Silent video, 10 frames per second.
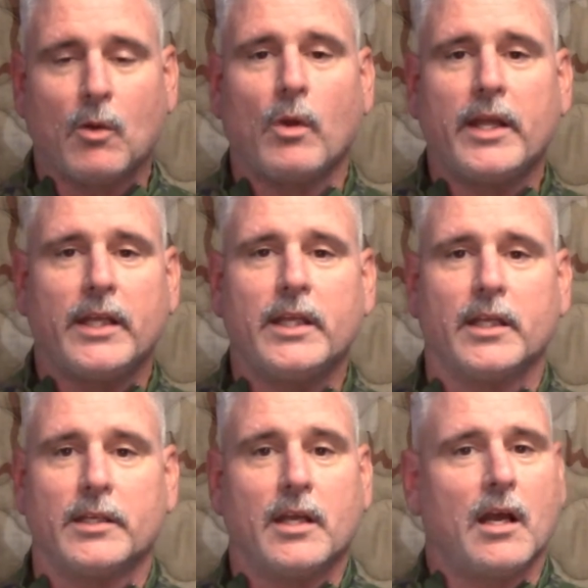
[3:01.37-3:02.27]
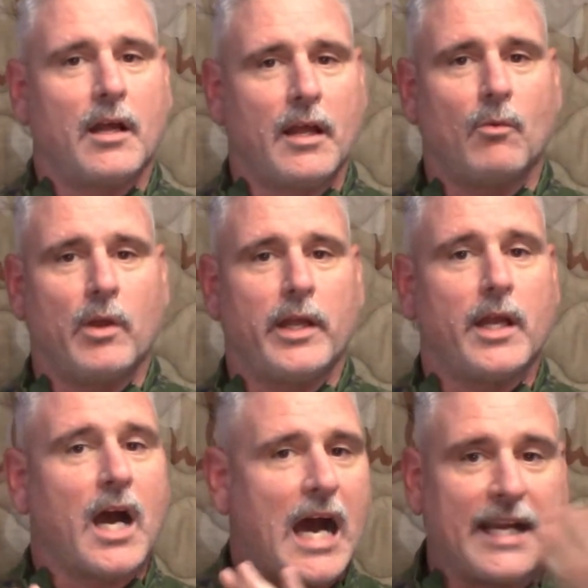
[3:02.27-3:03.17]
way in. That
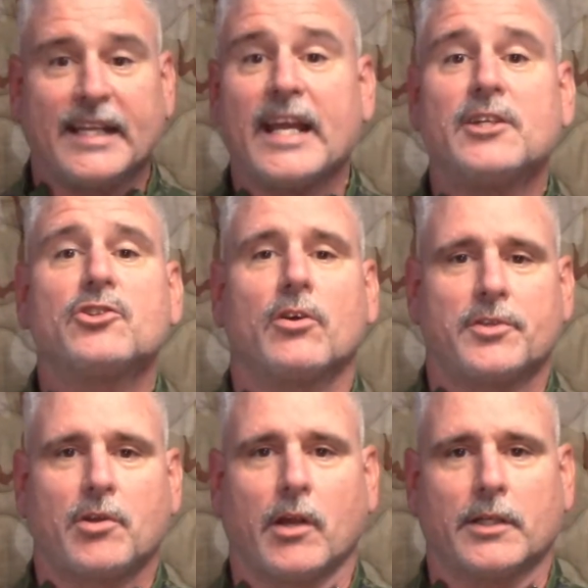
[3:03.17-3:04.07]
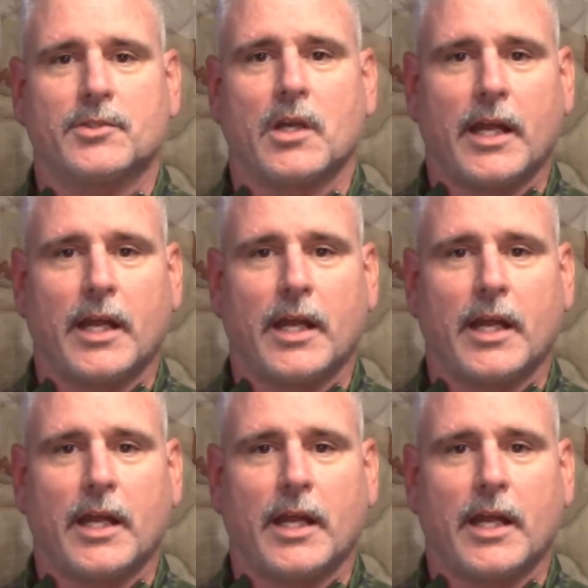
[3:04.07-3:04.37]
way, I'd engaged all the targets.